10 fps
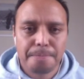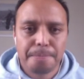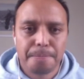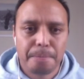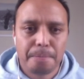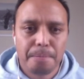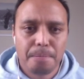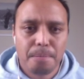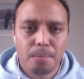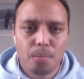
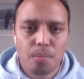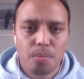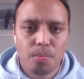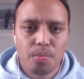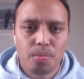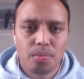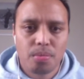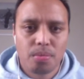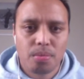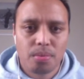
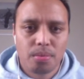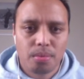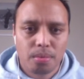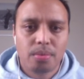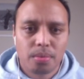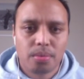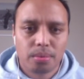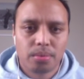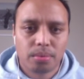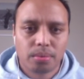
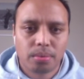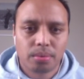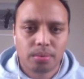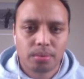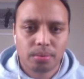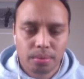This person isn't speaking.